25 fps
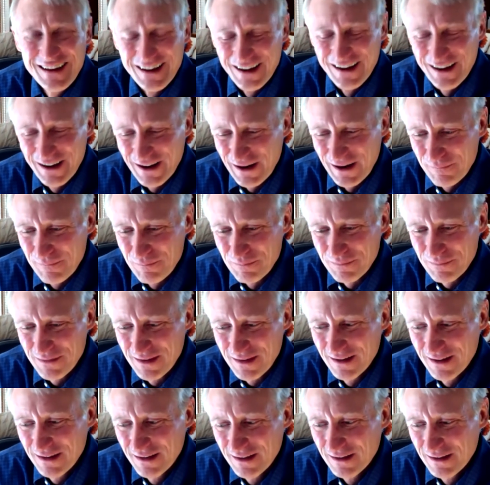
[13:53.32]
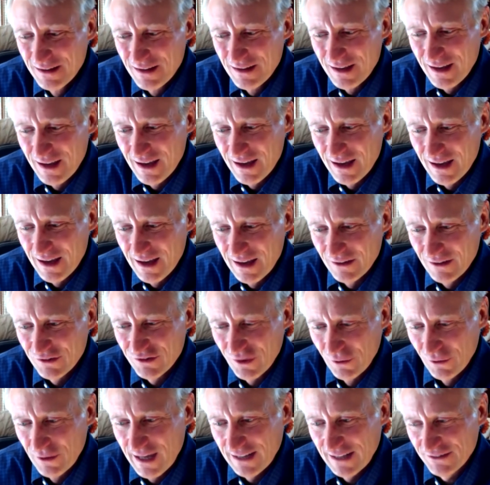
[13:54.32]
Um,
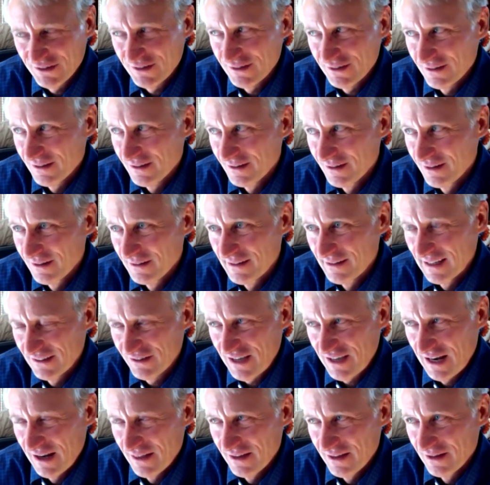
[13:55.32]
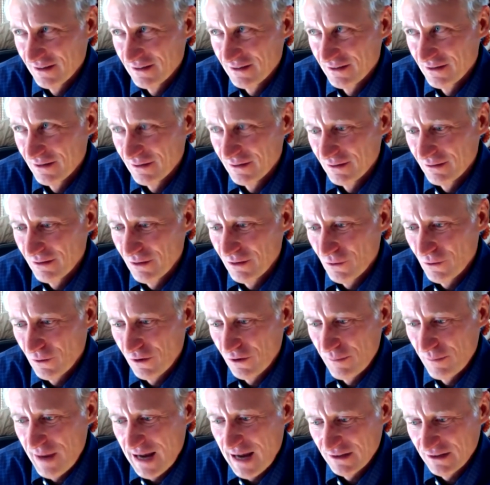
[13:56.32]
so that's that's kind of the, the order
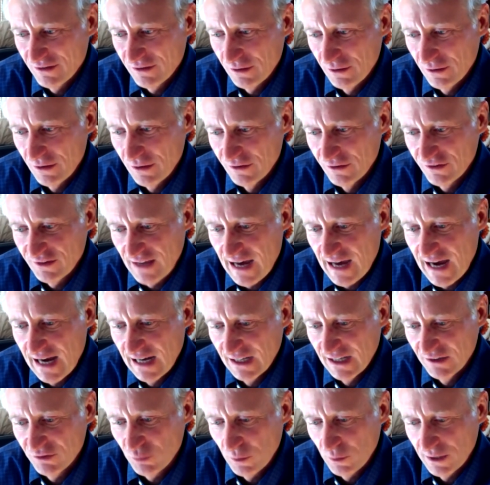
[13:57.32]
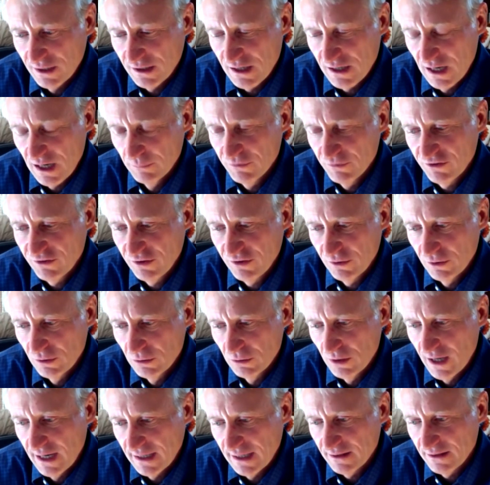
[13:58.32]
of magnitude of the size. When it comes to
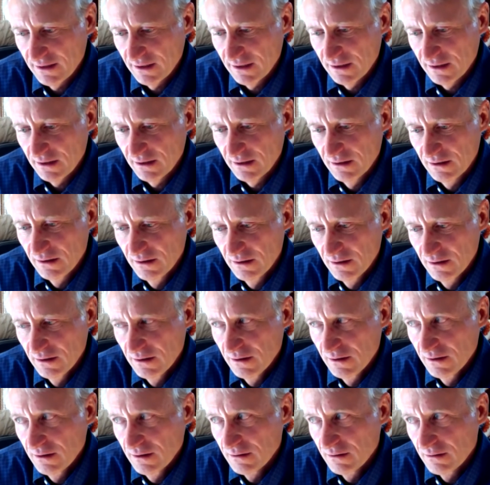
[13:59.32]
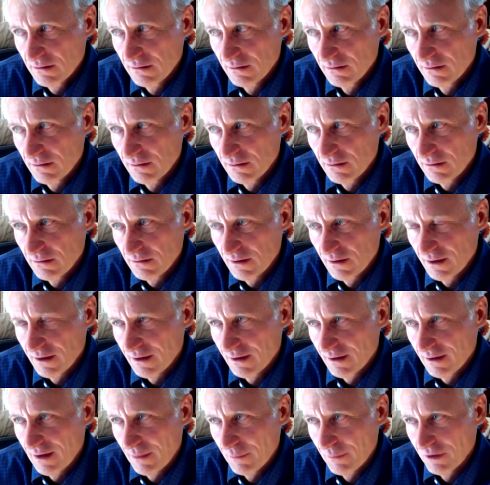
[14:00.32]
like the, uh,
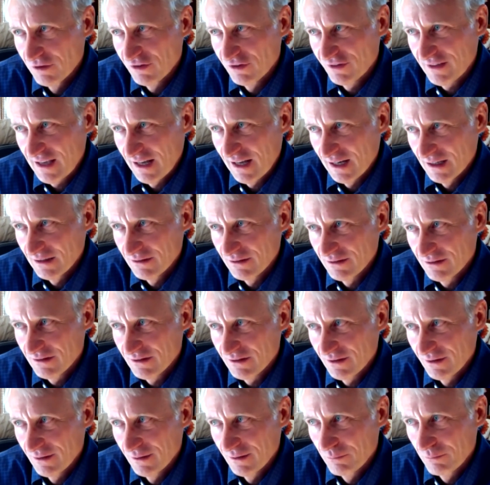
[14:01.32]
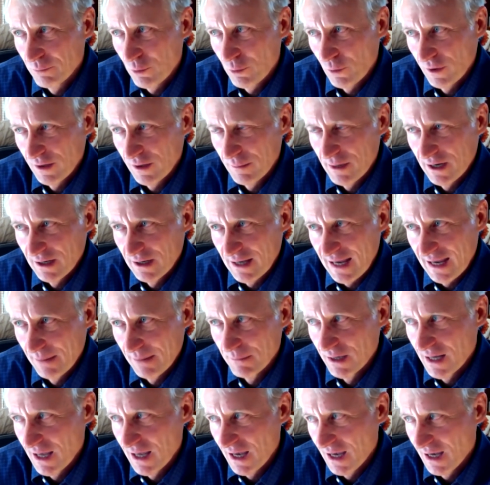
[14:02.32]
I mean, just getting to the point about M
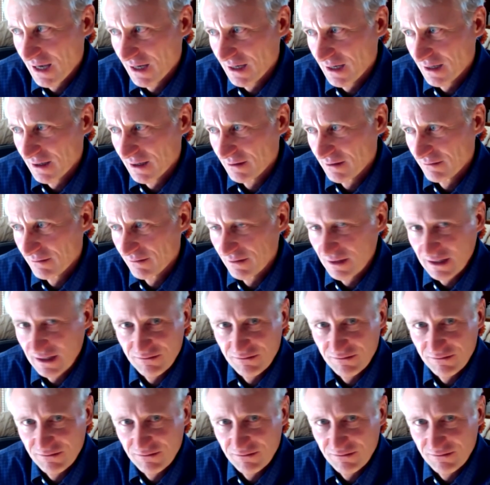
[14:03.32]
and A and